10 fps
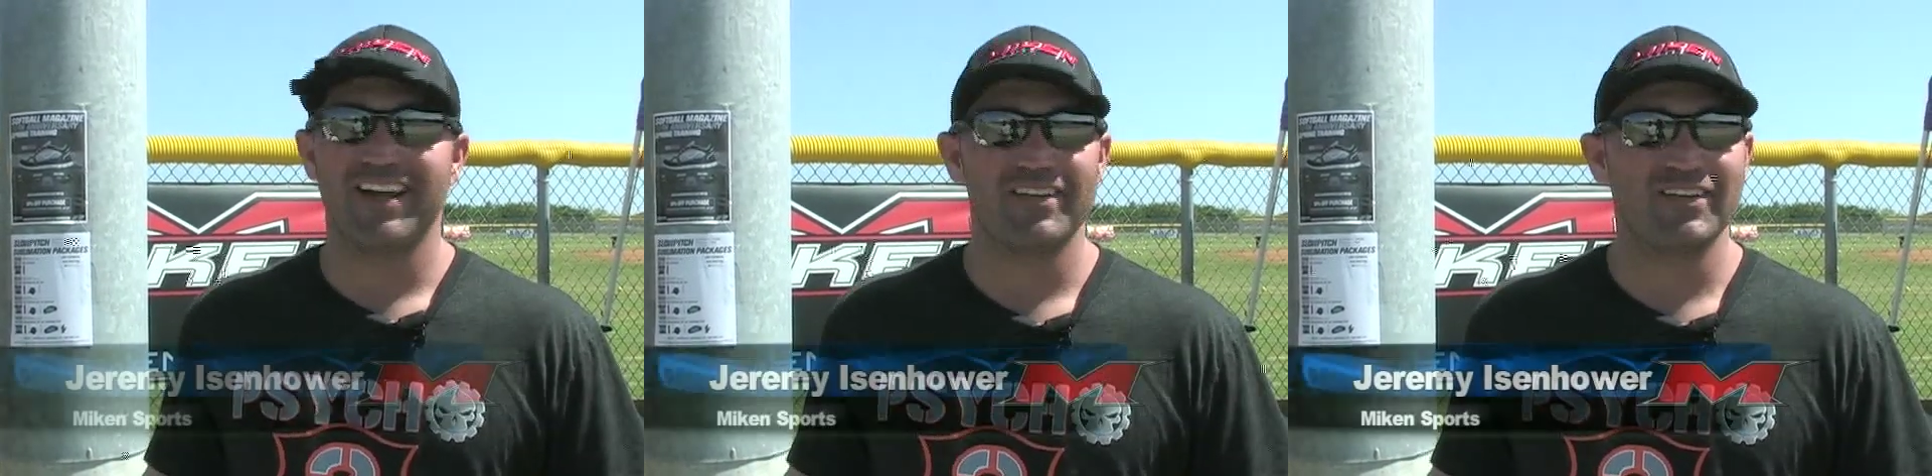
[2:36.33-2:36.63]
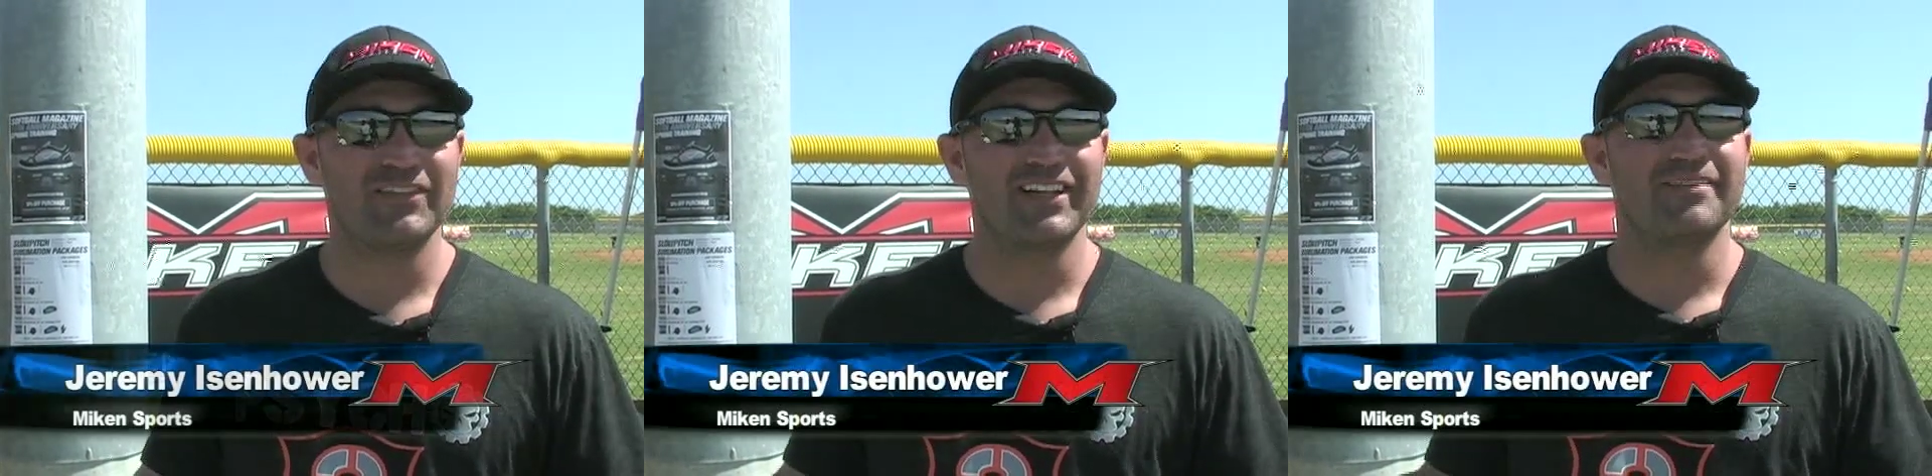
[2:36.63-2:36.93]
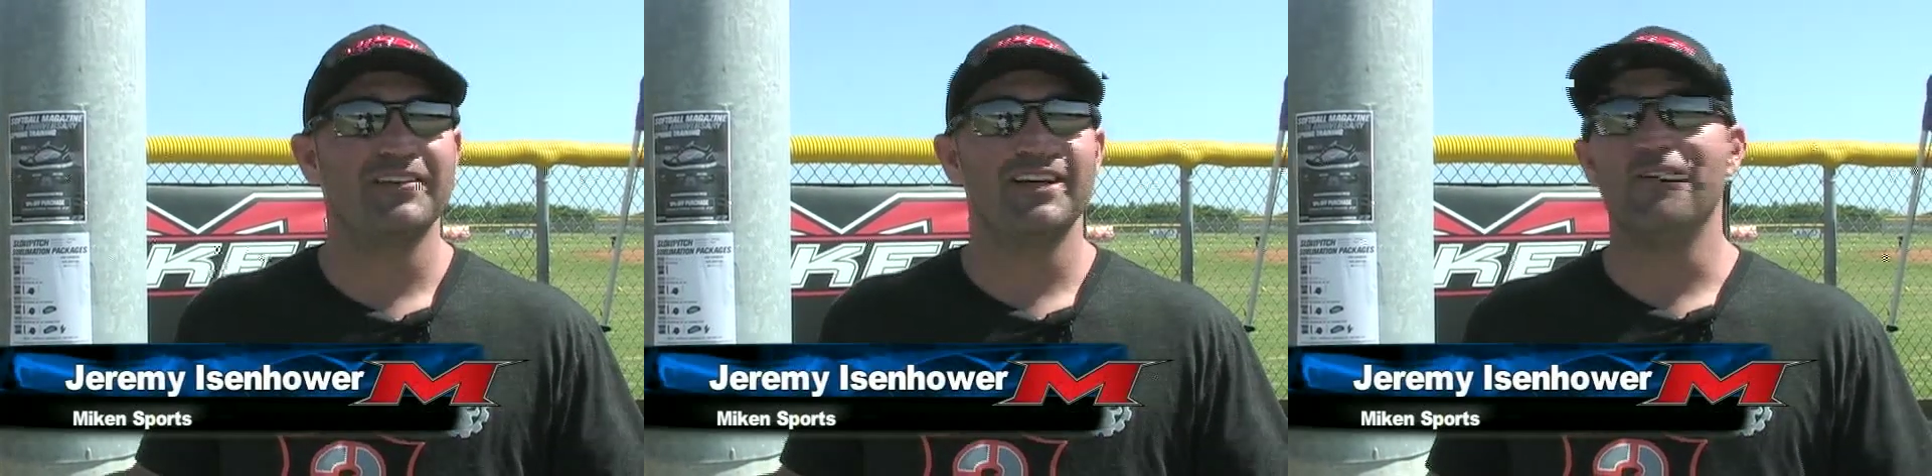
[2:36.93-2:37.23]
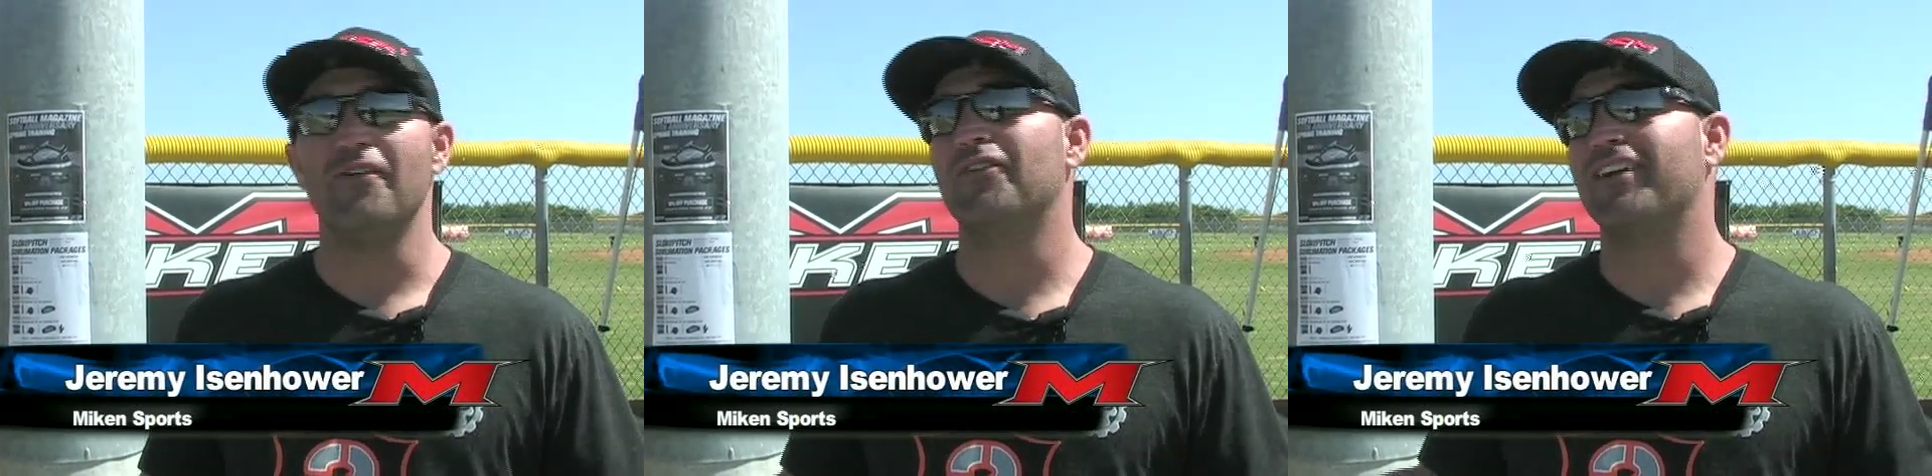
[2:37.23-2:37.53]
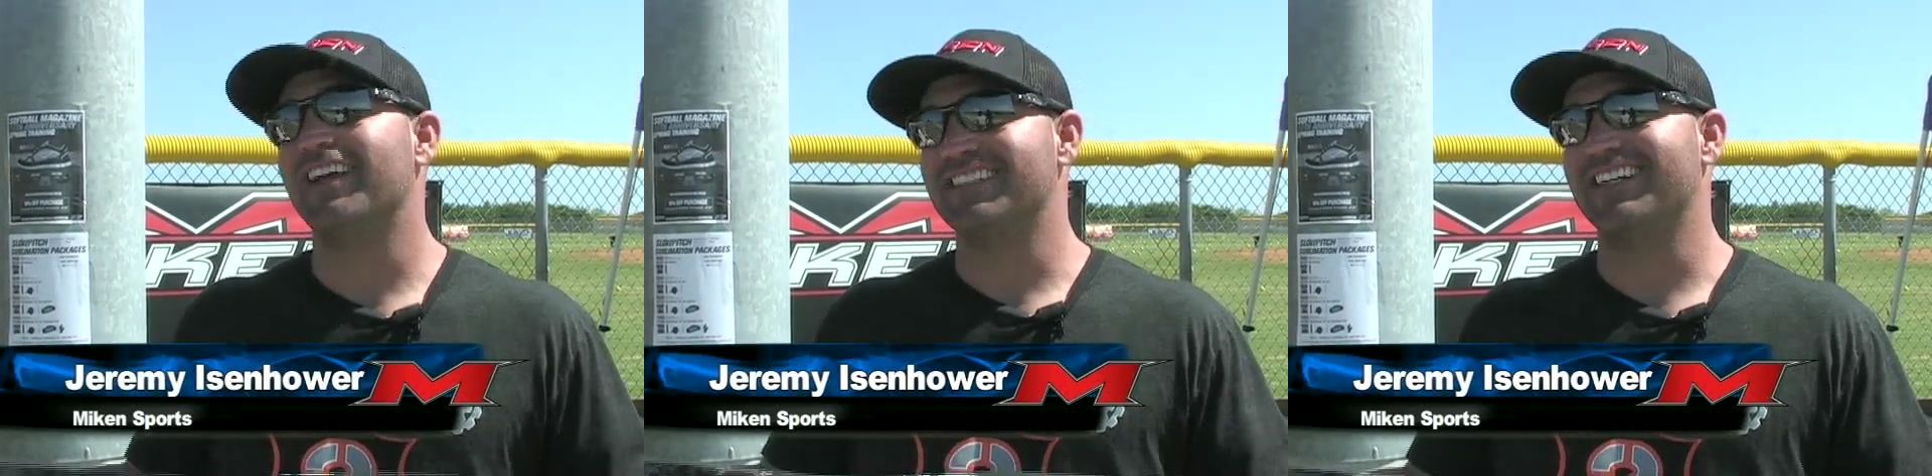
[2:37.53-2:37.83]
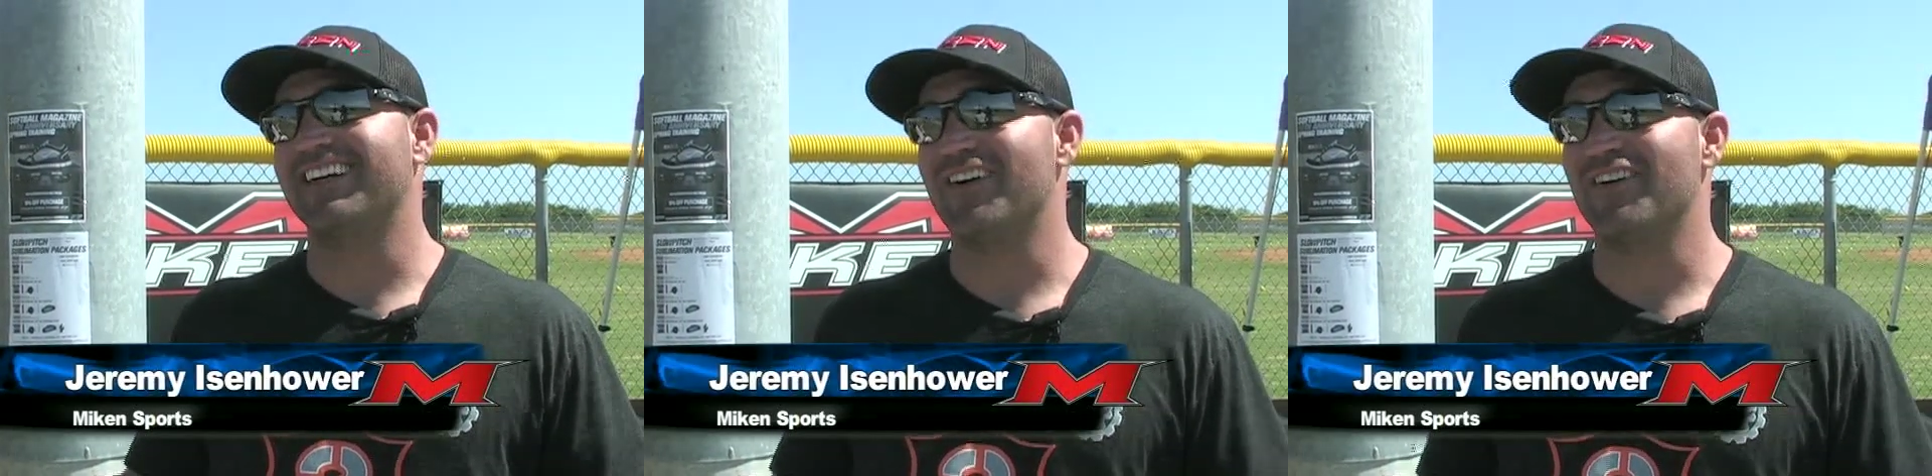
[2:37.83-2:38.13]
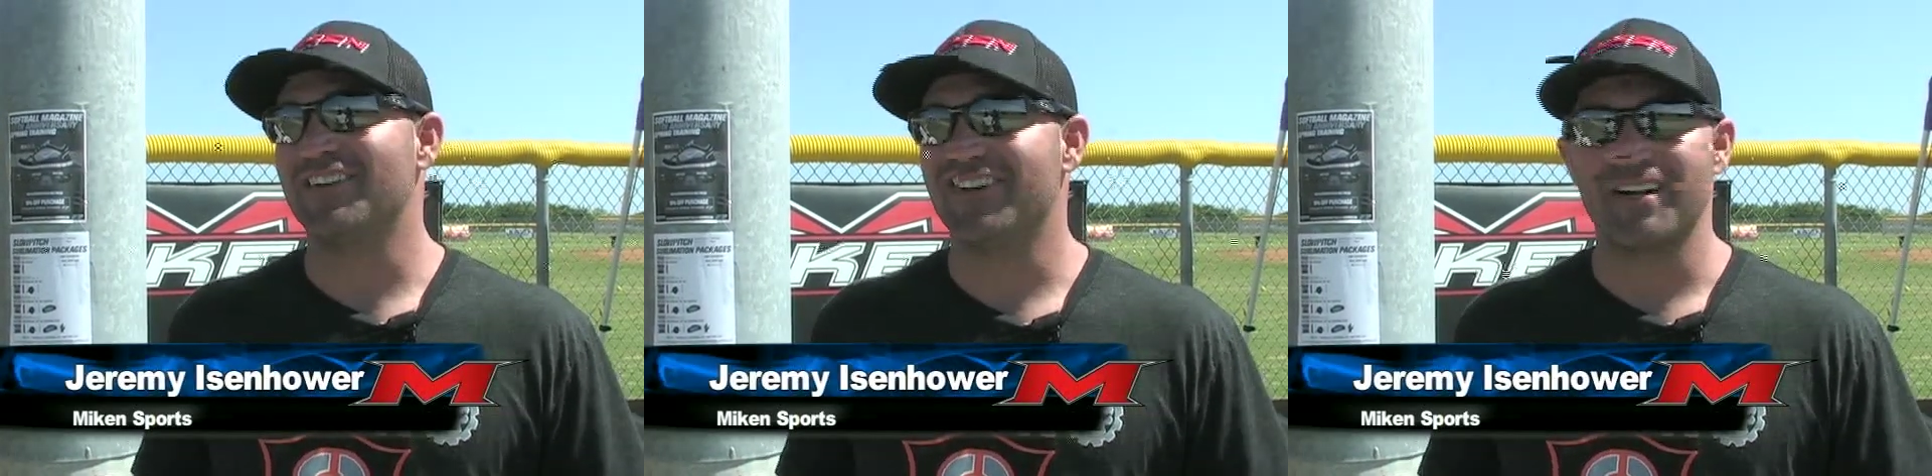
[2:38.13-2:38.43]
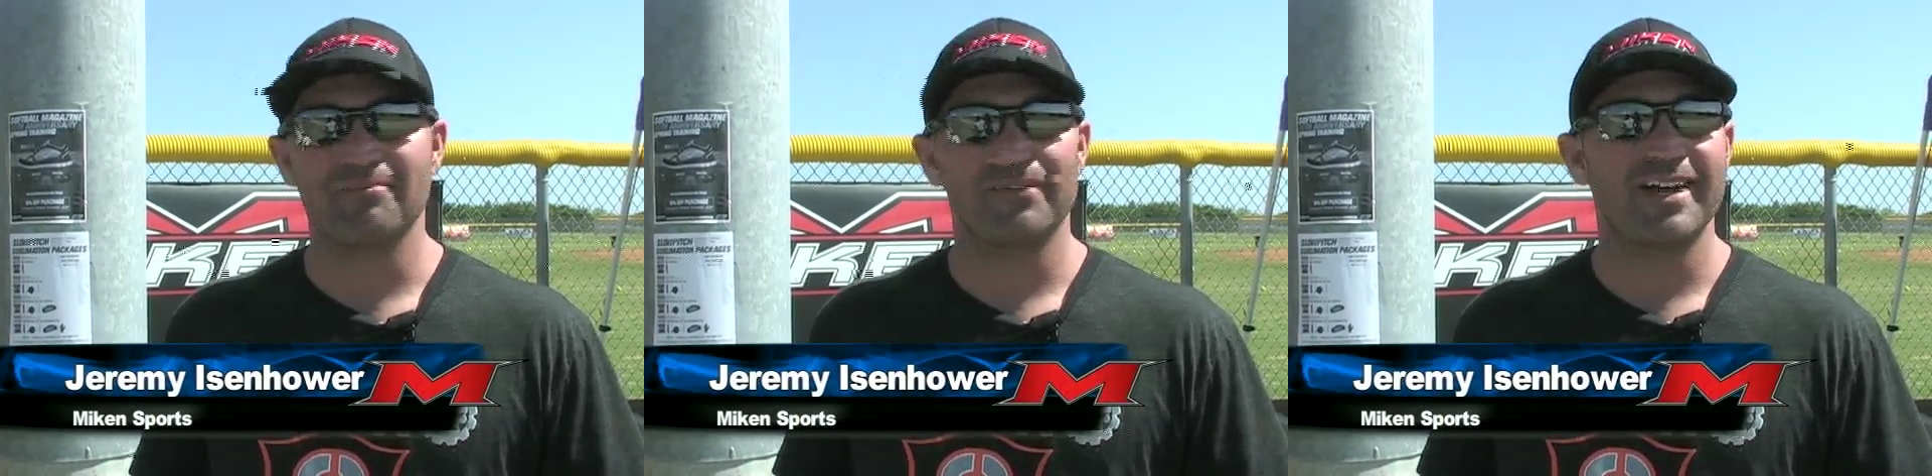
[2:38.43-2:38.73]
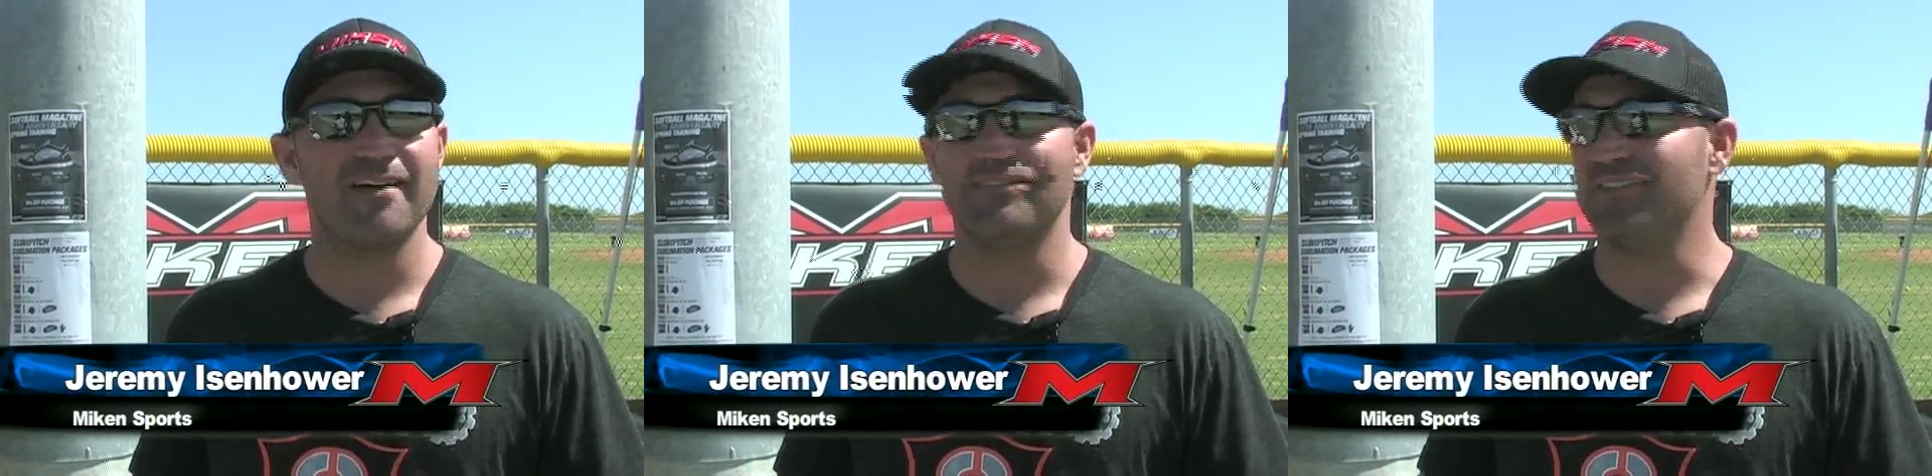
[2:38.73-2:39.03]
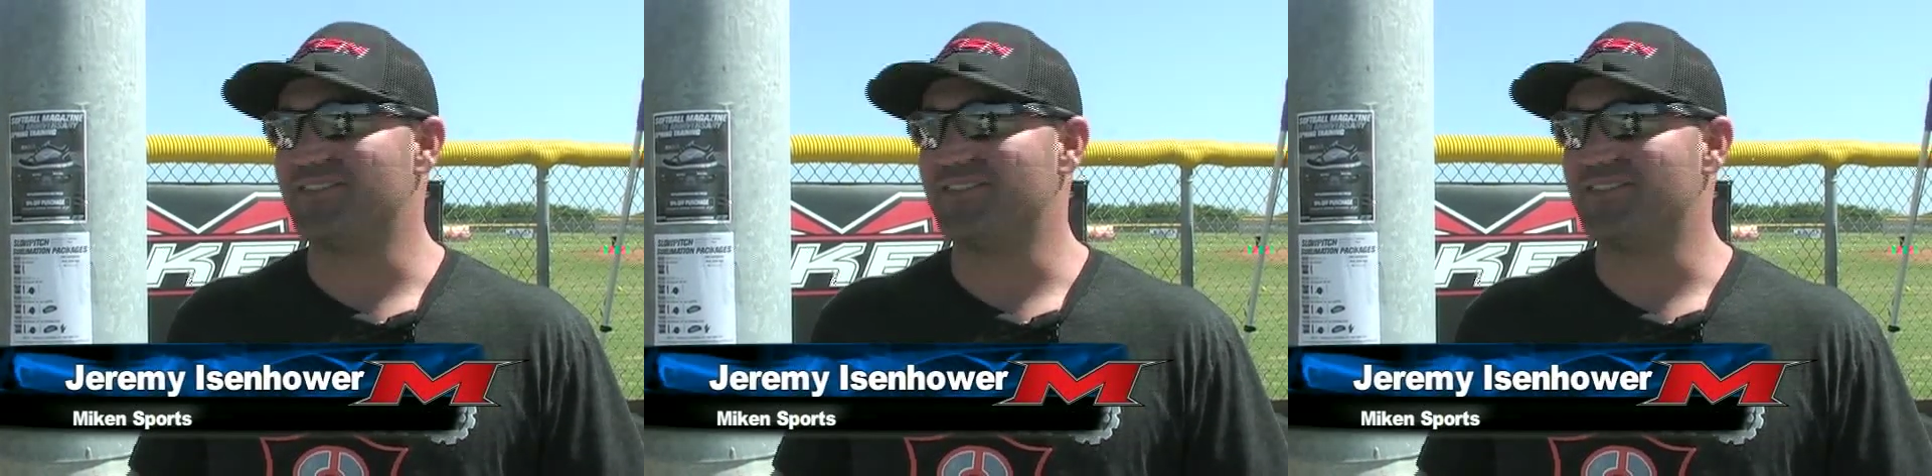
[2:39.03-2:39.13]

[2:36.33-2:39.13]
I feel like I'm getting older as I go, you know, and I play outfield